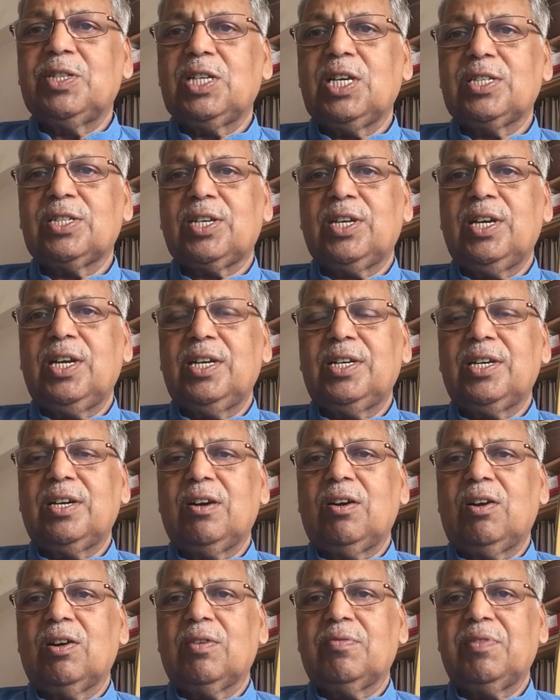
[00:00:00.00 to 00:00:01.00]
has created a
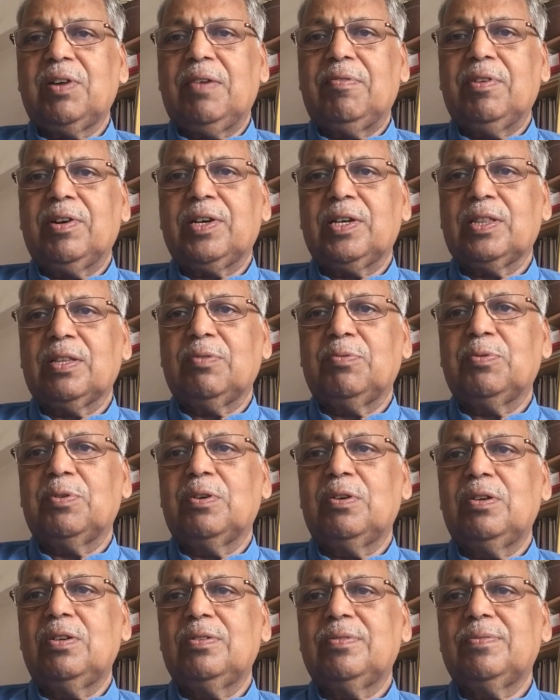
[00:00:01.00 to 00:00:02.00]
lot of havoc in the world